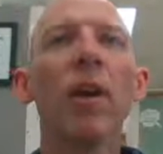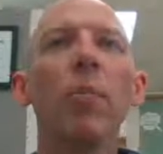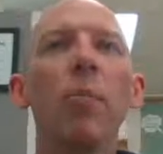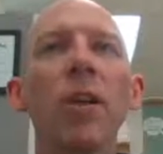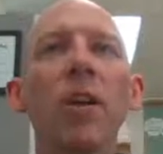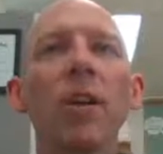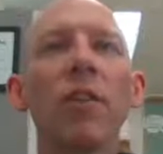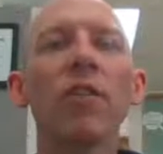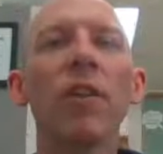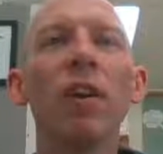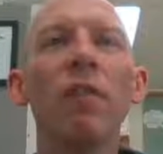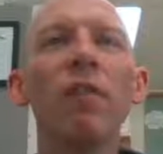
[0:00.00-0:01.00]
because
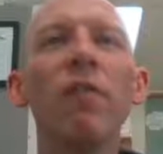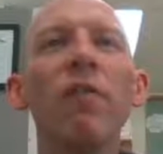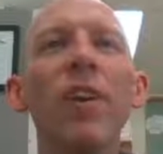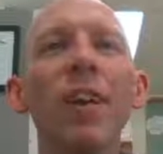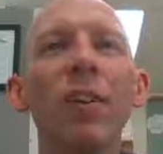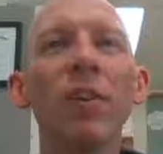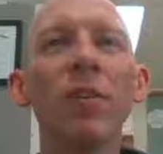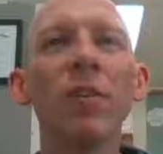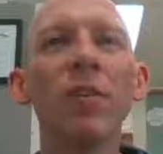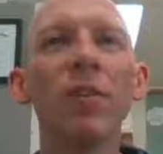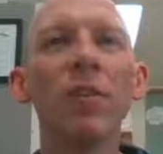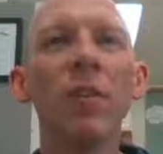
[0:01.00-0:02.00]
their
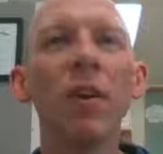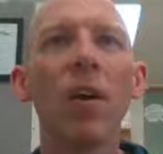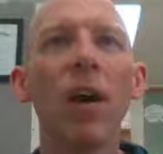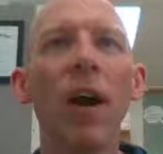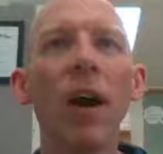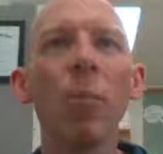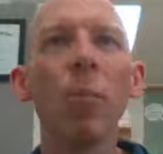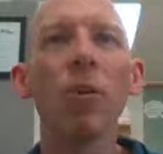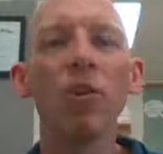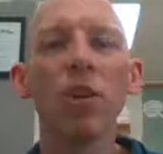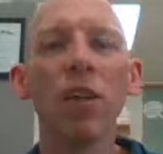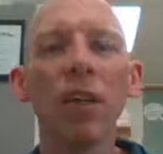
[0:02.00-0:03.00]
fields are
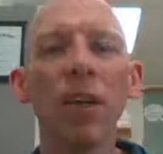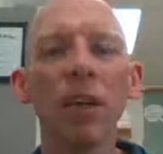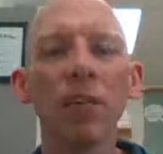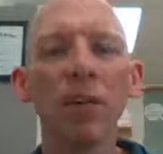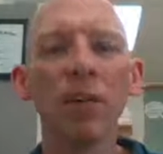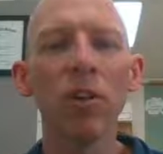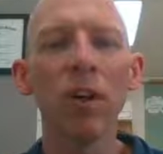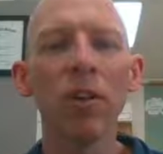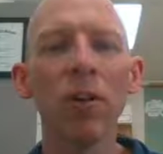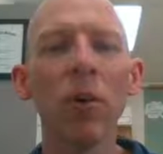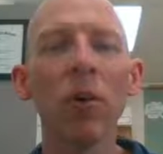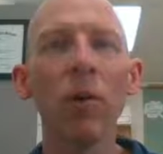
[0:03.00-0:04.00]
pushing against each other
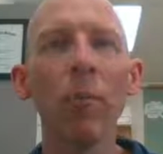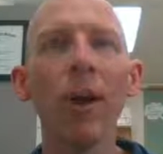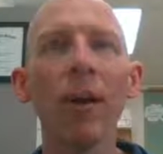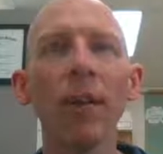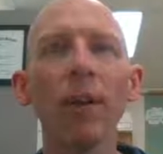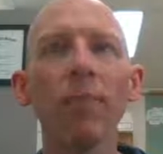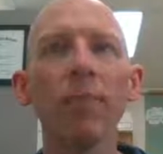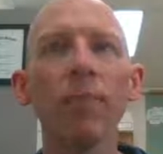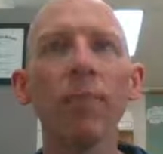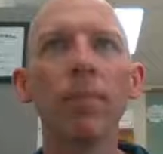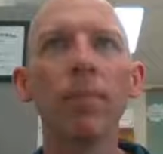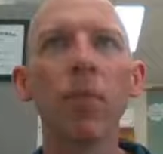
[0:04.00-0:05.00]
or repelling.
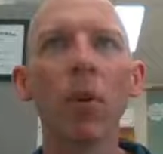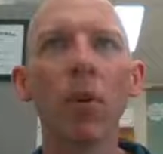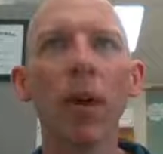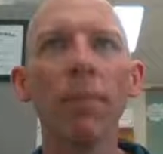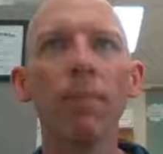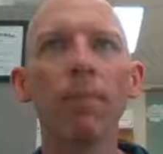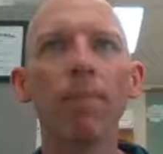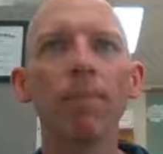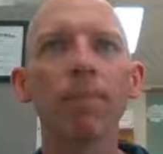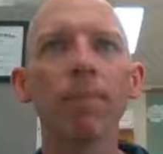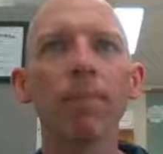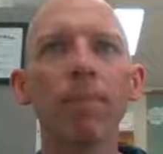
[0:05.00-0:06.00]
Okay?
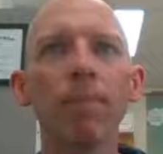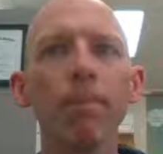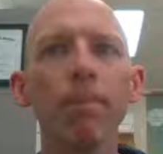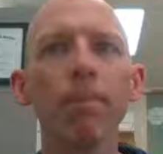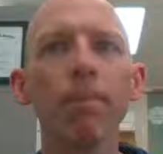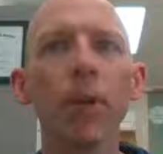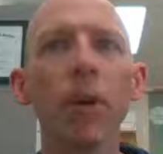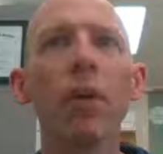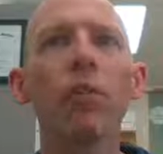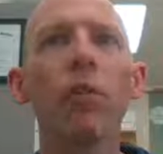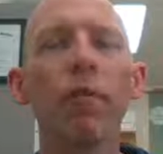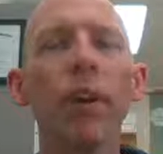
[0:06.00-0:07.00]

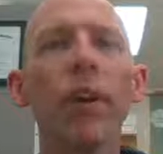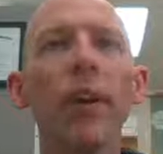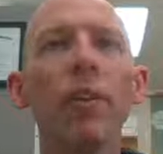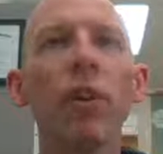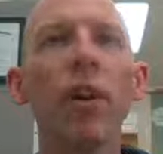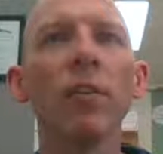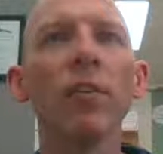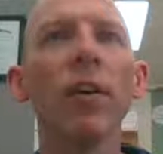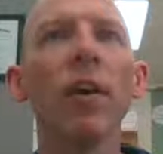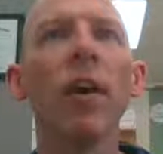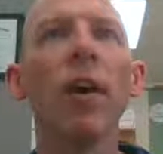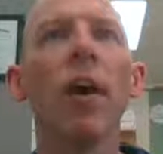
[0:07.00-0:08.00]
So very interesting.
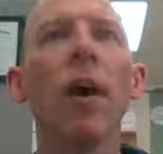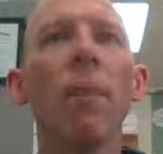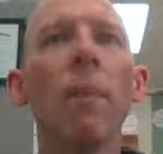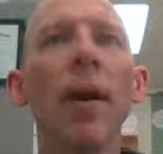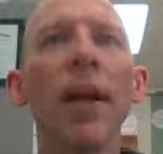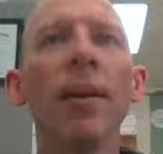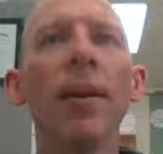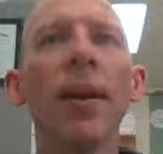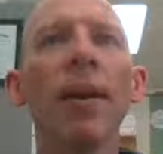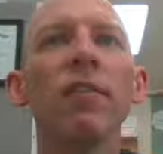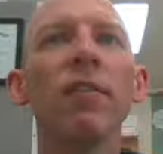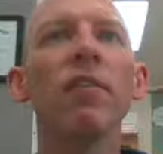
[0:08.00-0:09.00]
A magnet
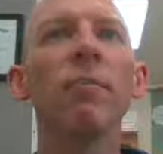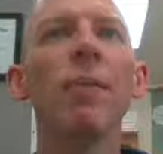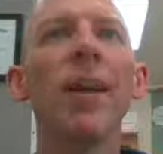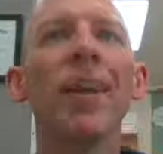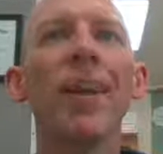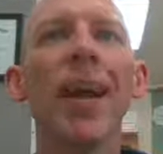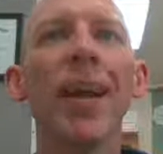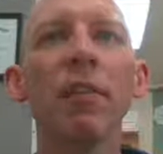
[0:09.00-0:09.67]
has this magnetic